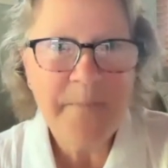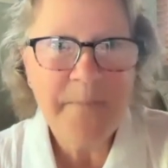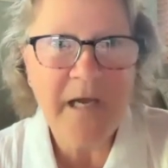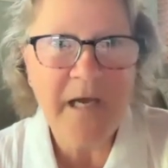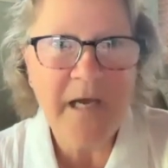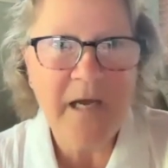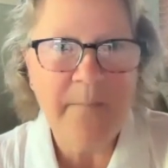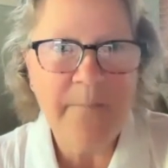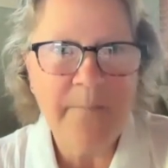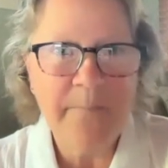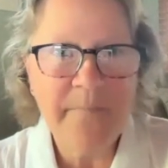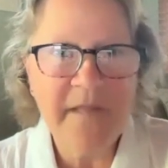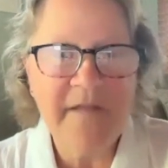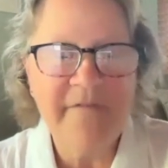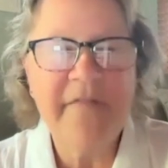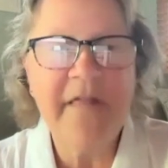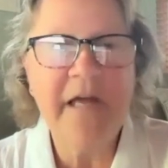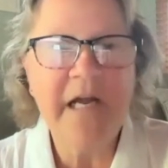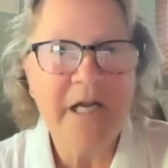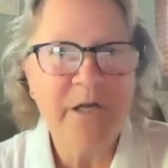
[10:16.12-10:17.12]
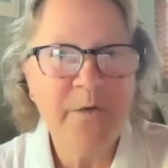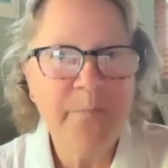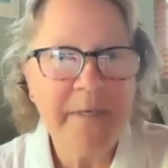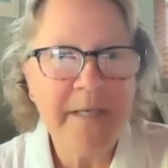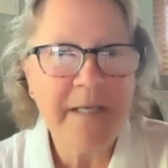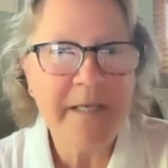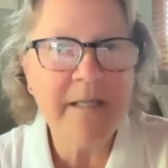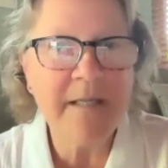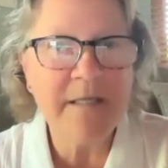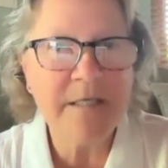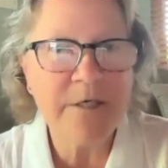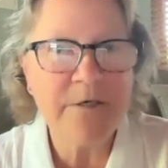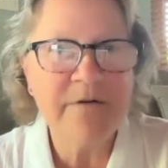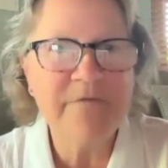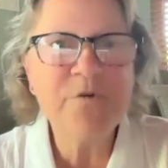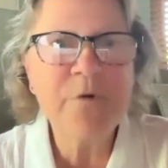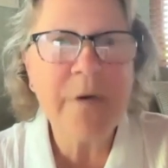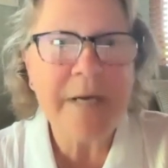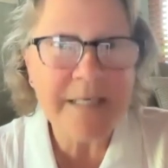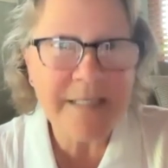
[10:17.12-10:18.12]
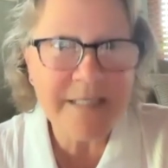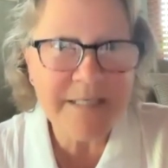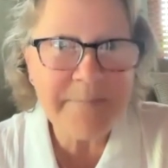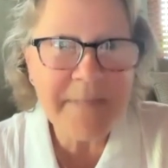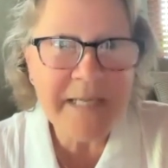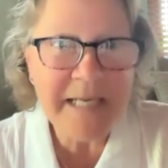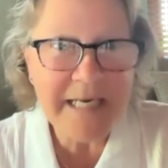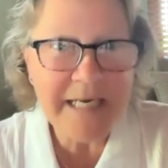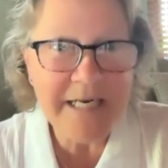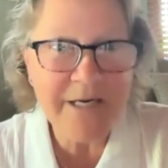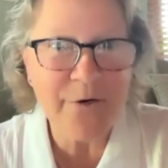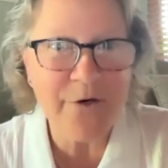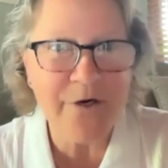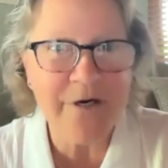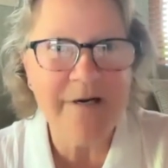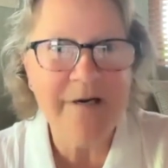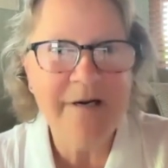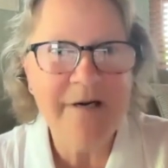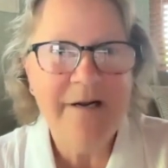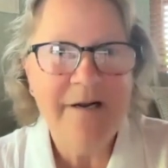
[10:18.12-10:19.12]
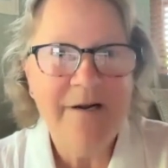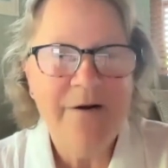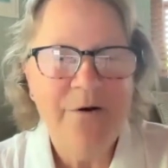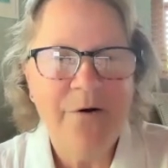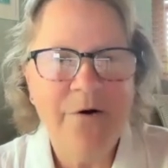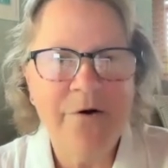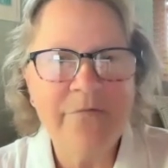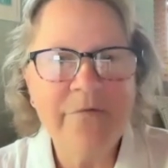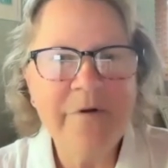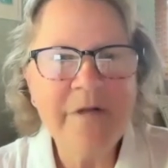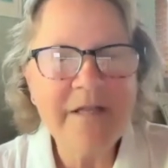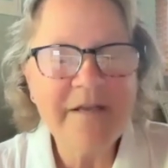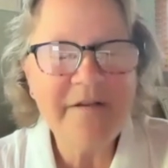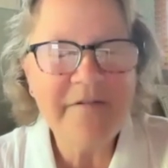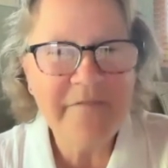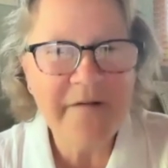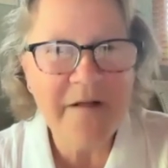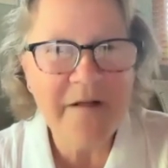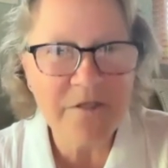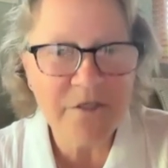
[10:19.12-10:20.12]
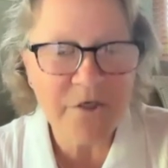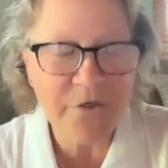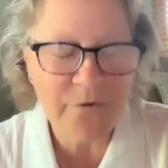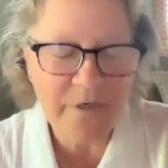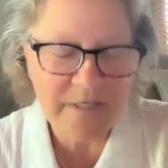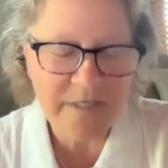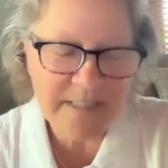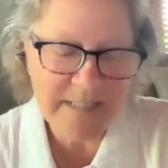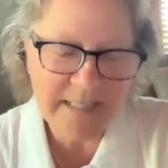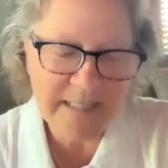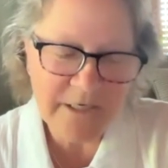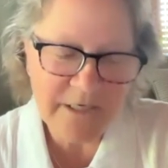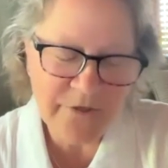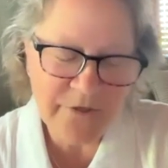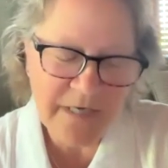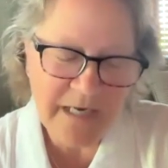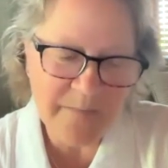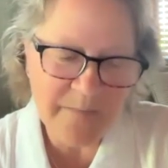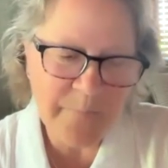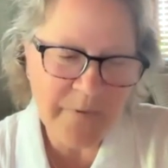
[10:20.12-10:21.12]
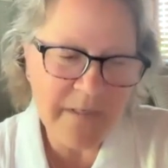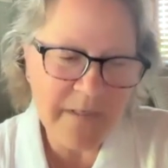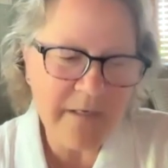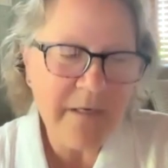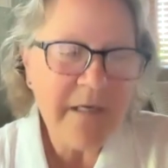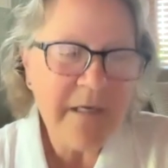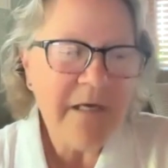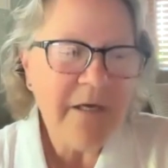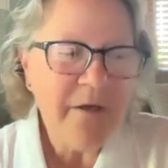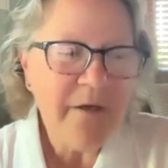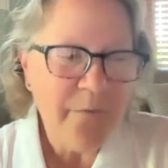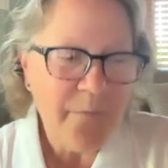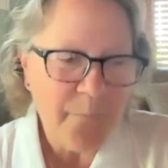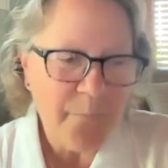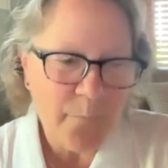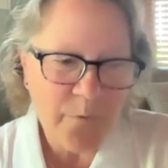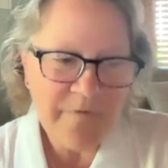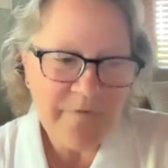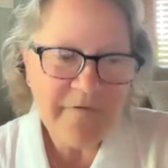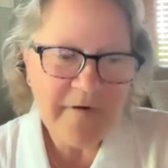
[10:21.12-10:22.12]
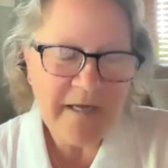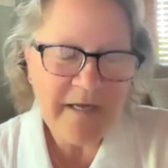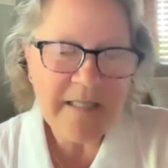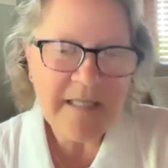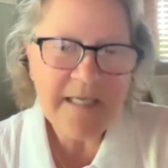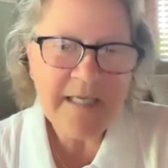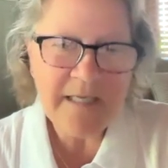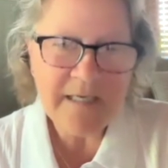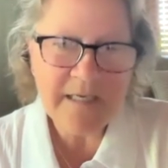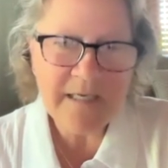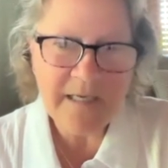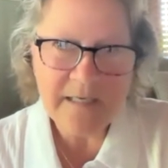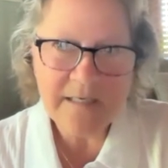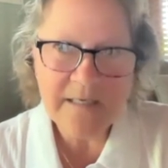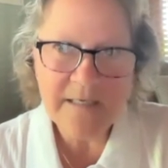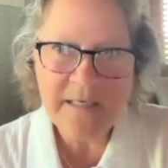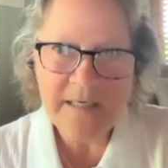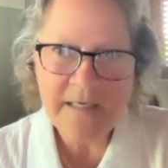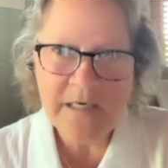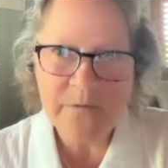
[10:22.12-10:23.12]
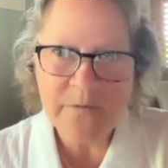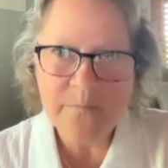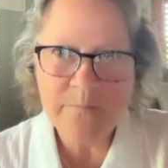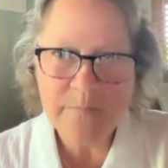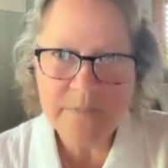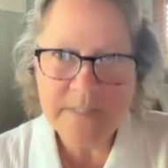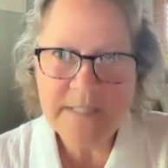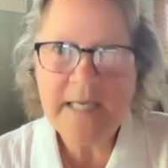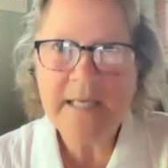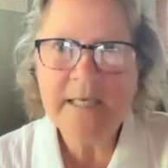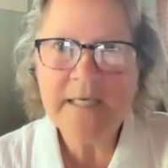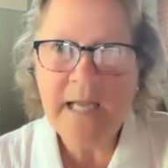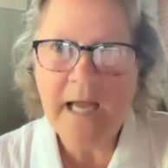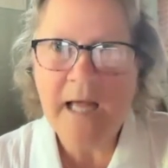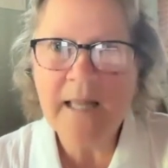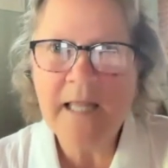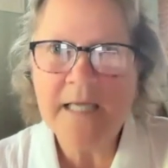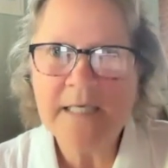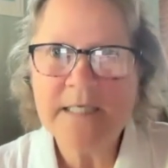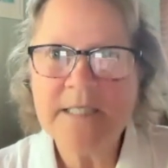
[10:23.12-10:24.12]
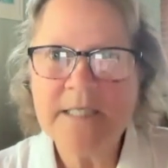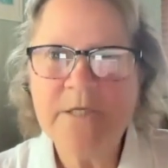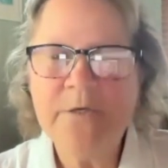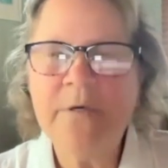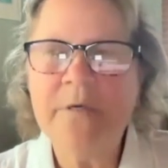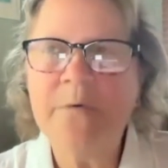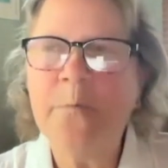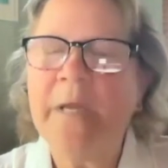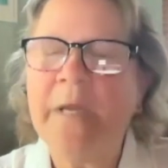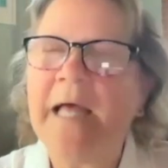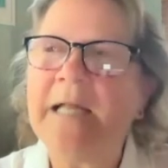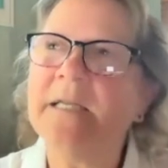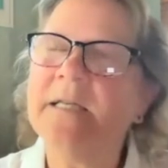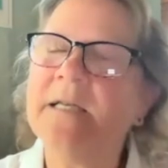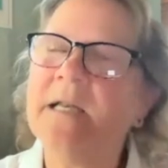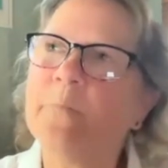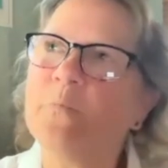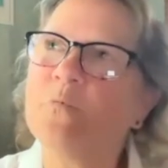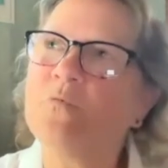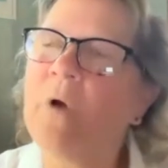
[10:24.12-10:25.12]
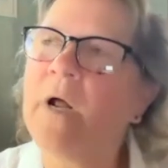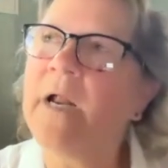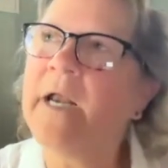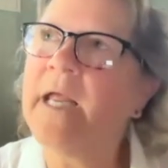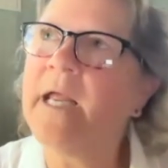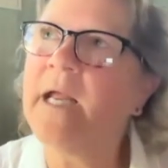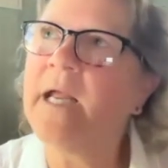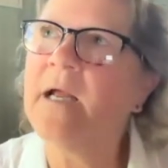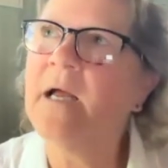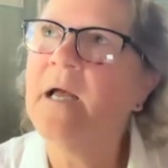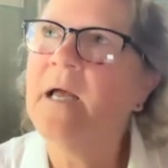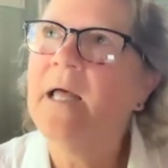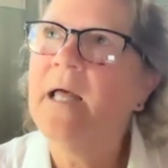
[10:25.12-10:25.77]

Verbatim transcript: um, if that could be sort of transmitted or or really felt across the internet. But we finally, you know, said, yeah, let's do it. And we ended up running